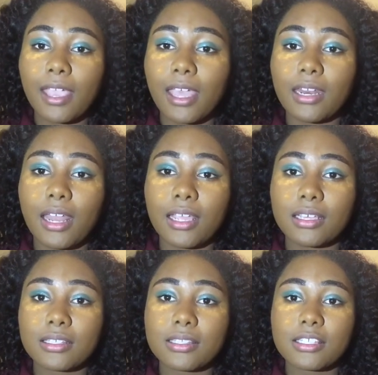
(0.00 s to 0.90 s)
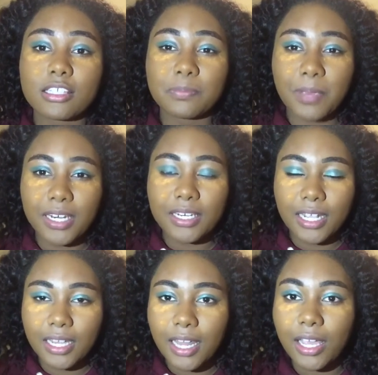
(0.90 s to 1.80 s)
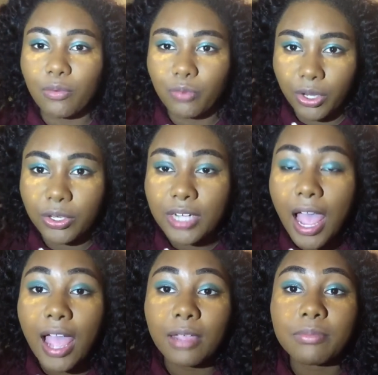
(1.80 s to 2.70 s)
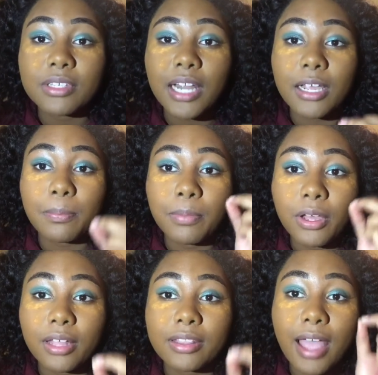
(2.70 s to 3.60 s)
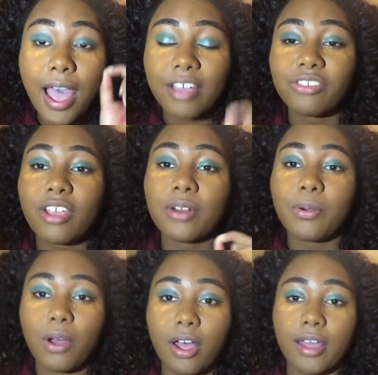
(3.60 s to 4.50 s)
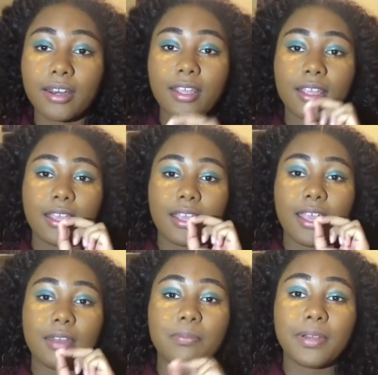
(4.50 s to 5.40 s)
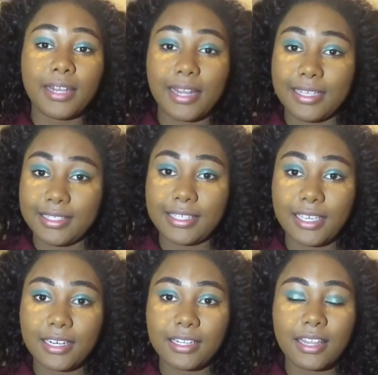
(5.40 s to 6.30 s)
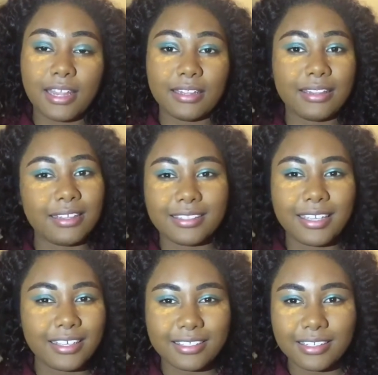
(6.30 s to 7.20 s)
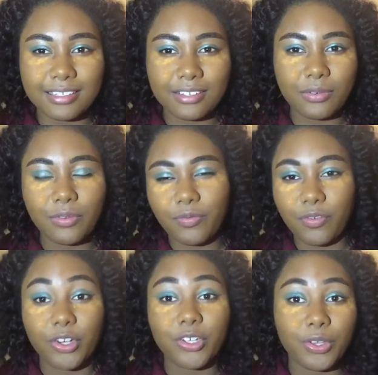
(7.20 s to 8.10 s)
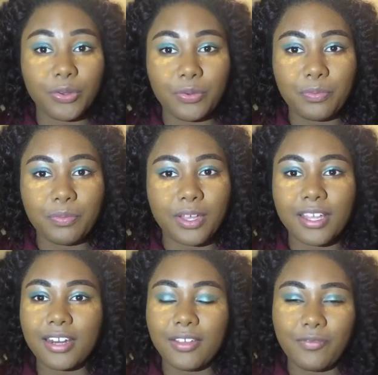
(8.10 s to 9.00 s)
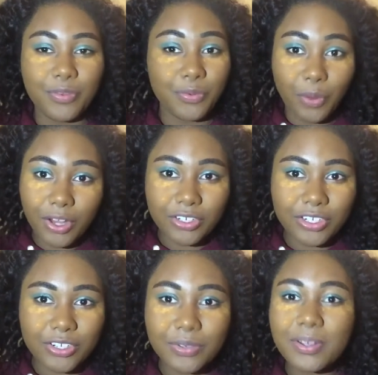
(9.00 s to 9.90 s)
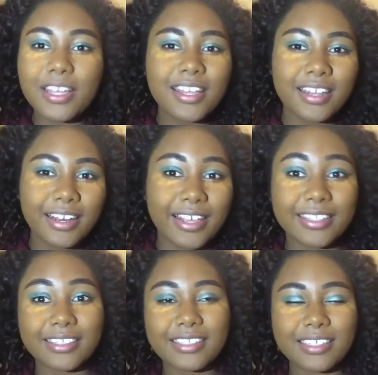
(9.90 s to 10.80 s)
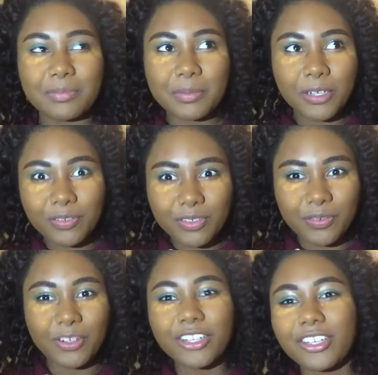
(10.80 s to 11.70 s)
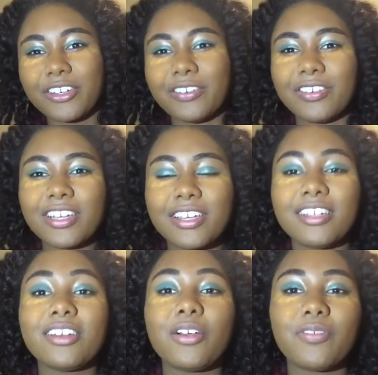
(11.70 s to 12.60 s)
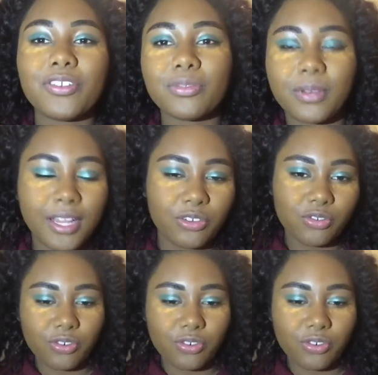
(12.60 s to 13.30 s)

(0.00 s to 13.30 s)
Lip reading: and like spending like real time to like put the eyeshadow on and place it, then this isn't for you. But if you want to, like, this is gonna be perfect for you. You know, if you just want to like